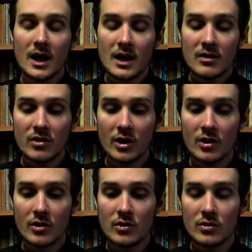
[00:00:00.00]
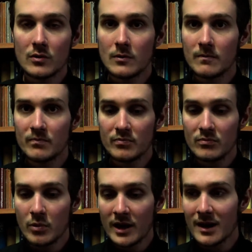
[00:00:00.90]
So,
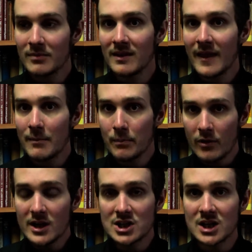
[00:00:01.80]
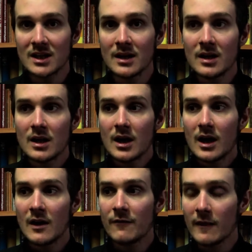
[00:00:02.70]
when it comes to lay preaching,
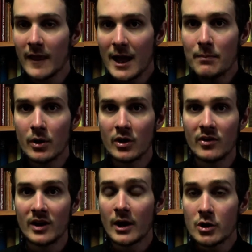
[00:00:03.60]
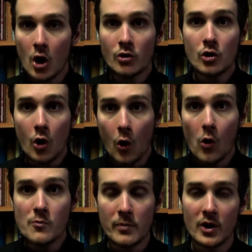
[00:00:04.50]
if a lay person, a
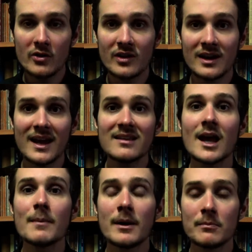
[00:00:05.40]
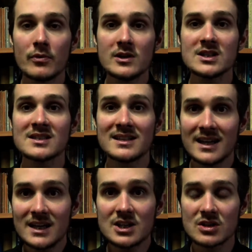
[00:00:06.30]
non-called person, gets up and preaches and
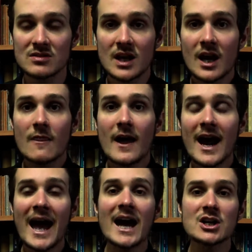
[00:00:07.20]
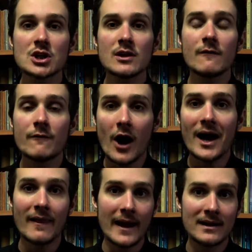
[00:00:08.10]
teaches, they are actually
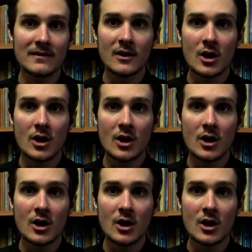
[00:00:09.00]
violating the